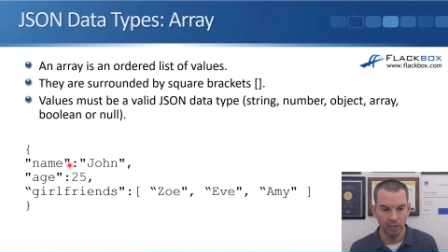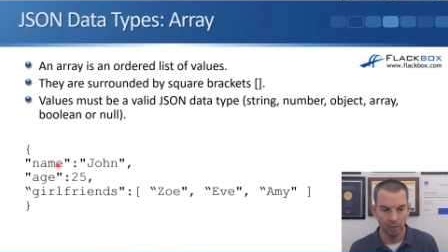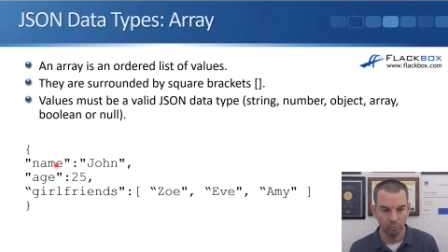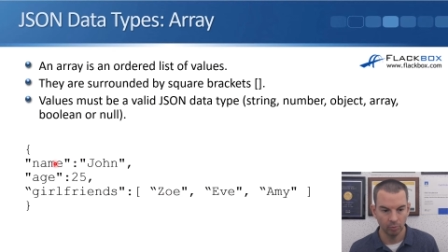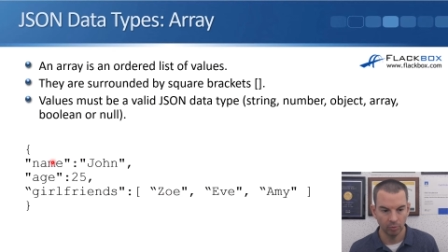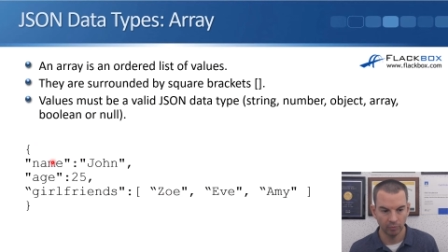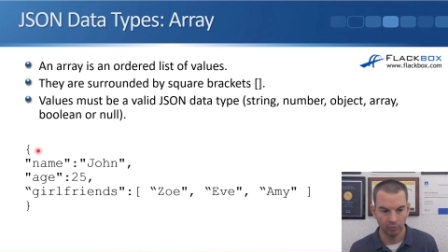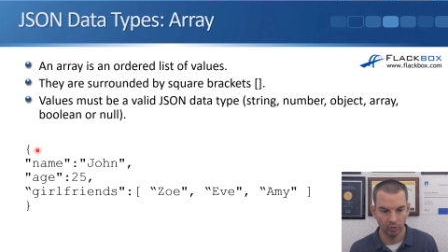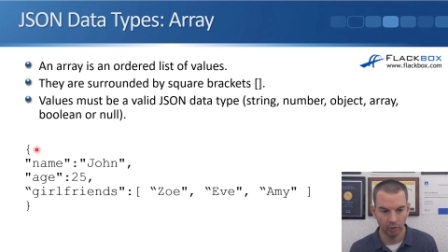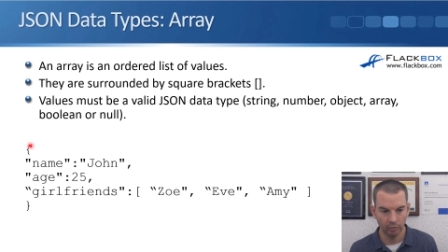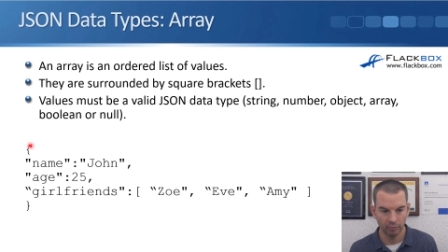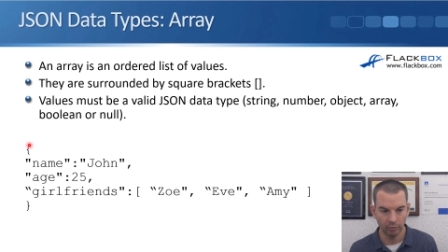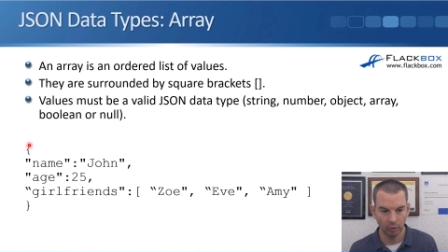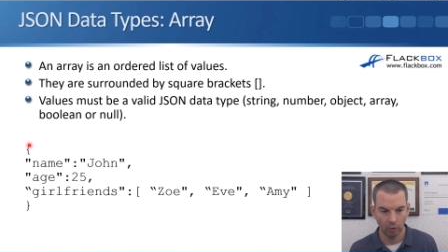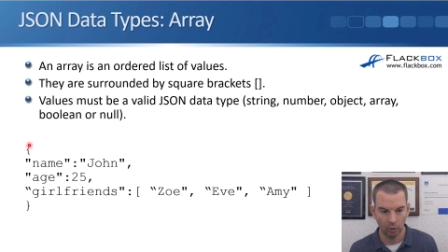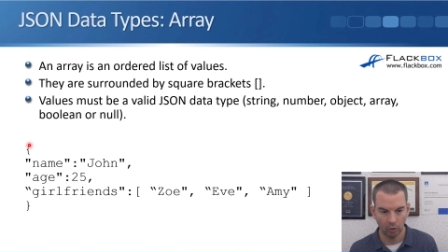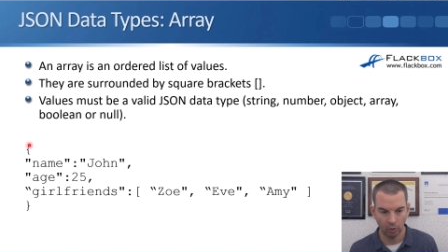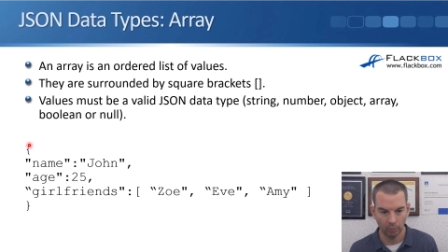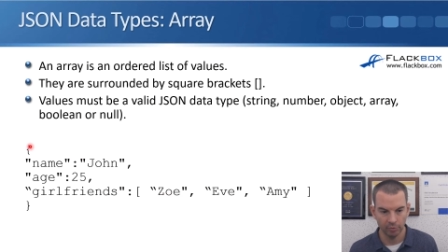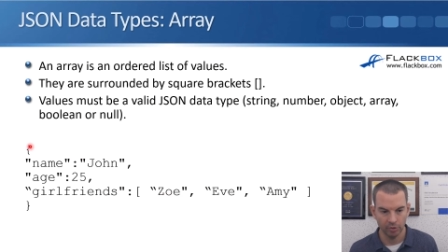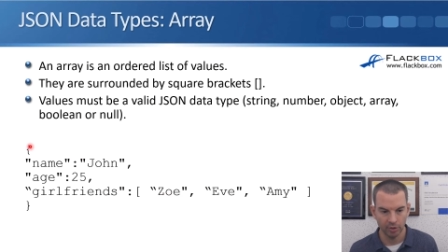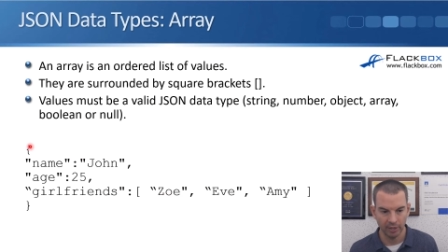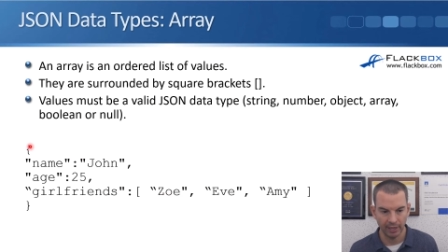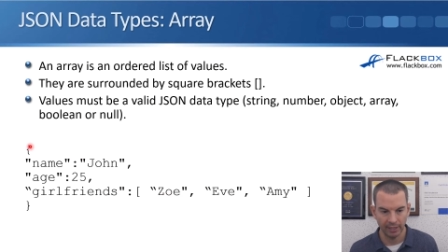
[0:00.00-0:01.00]
We've got the
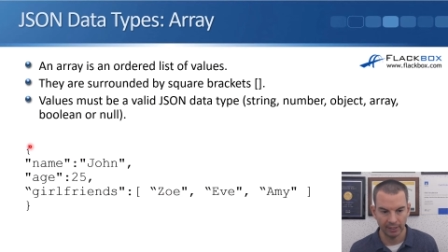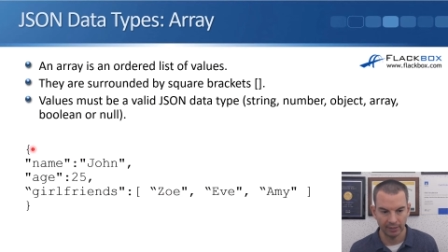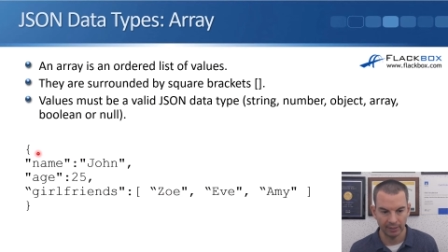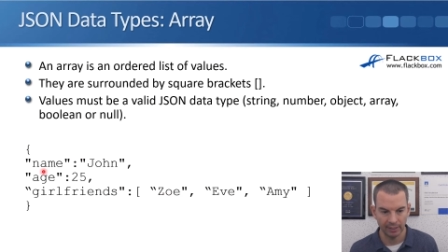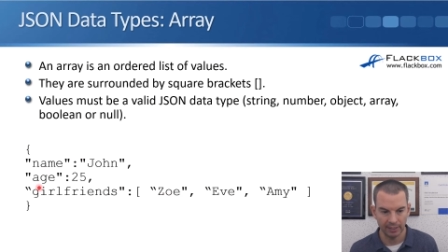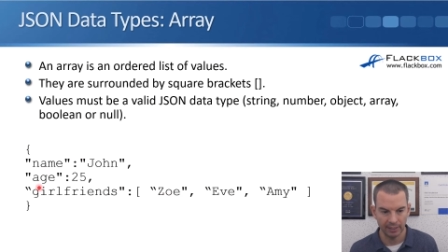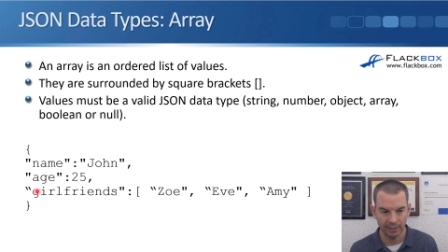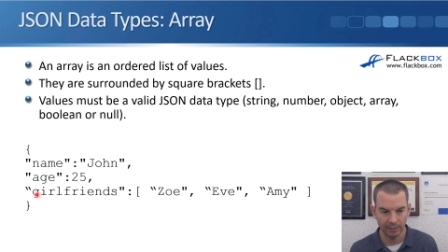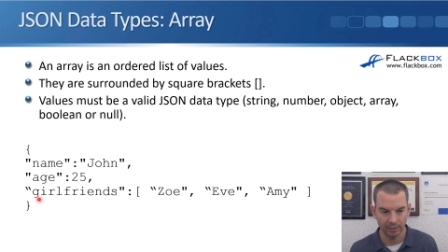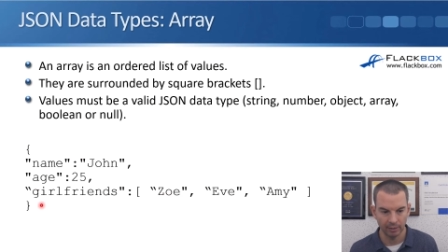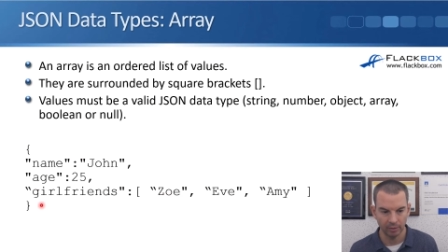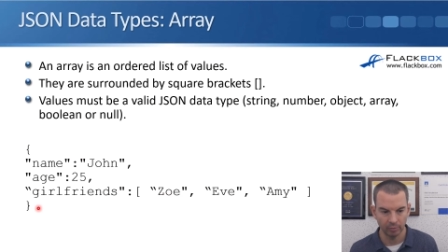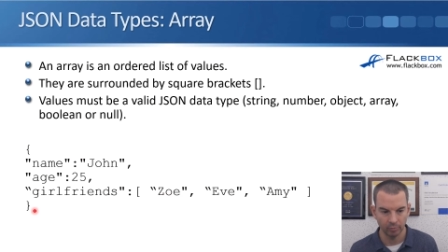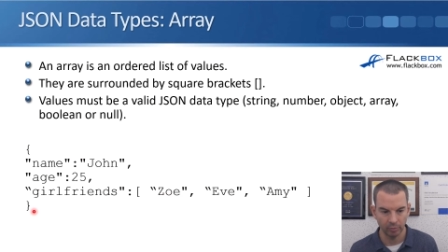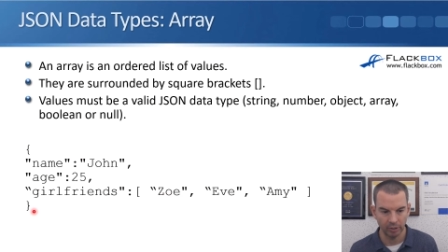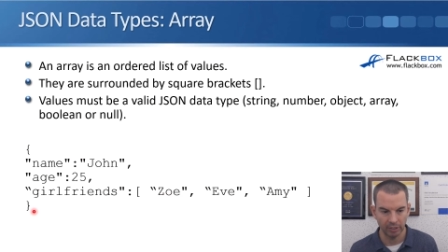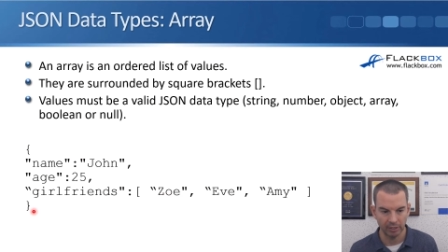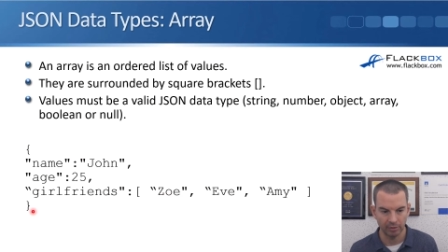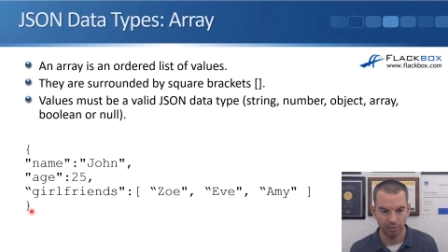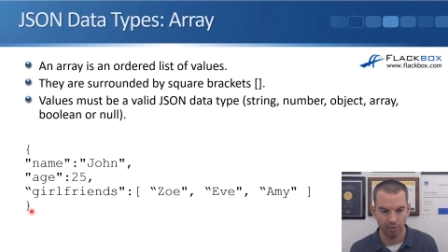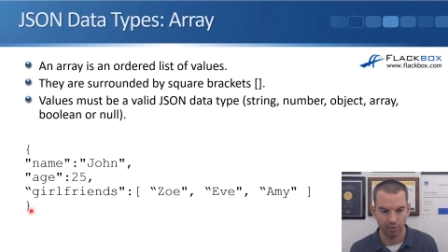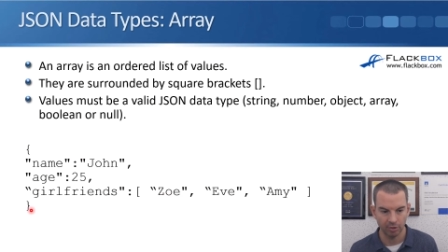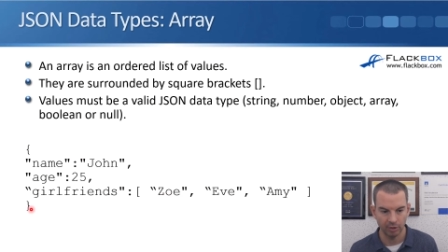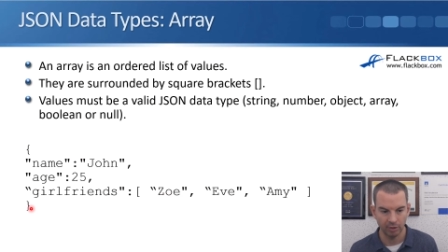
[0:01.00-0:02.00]
object here, we
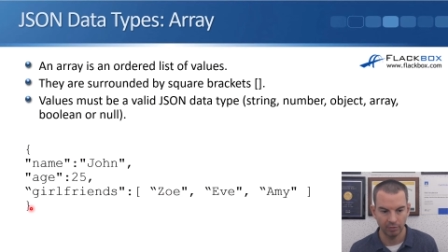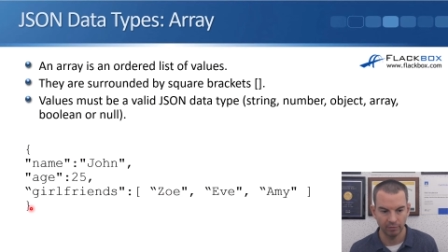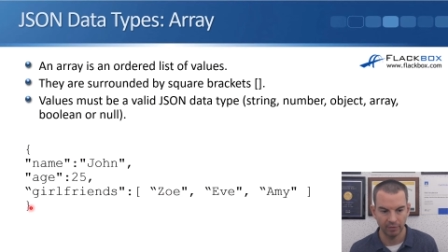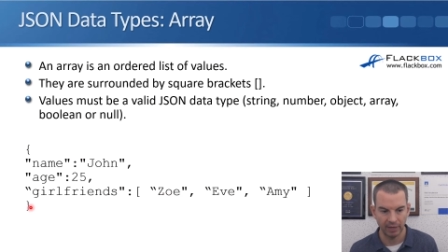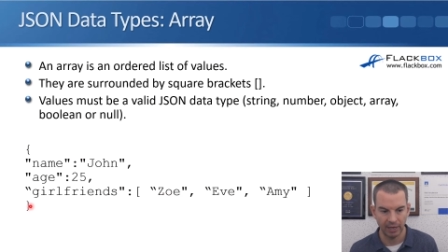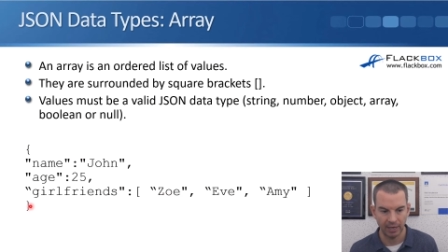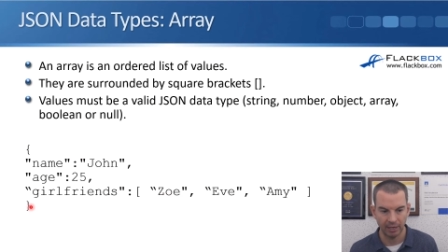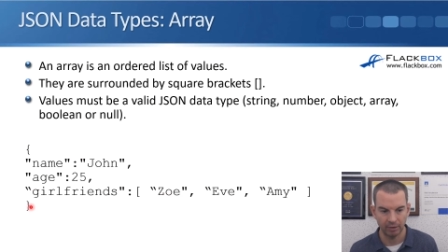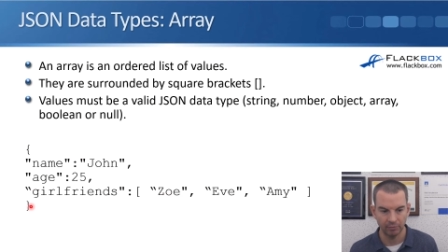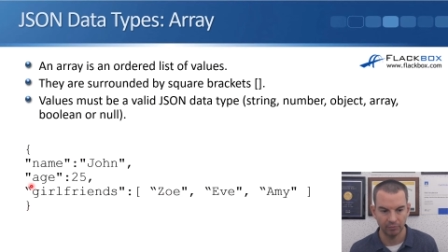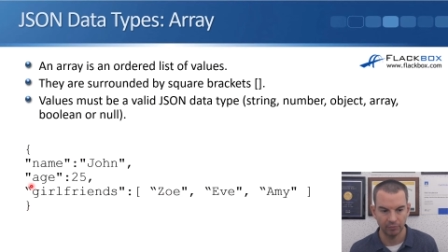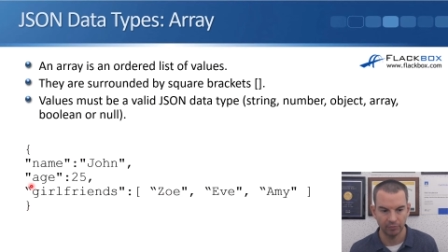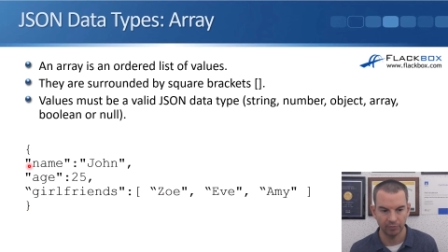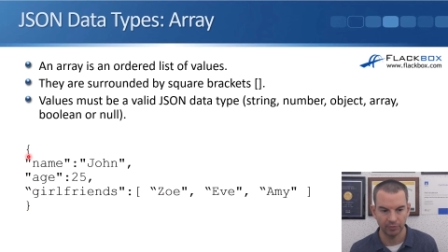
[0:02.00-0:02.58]
can see that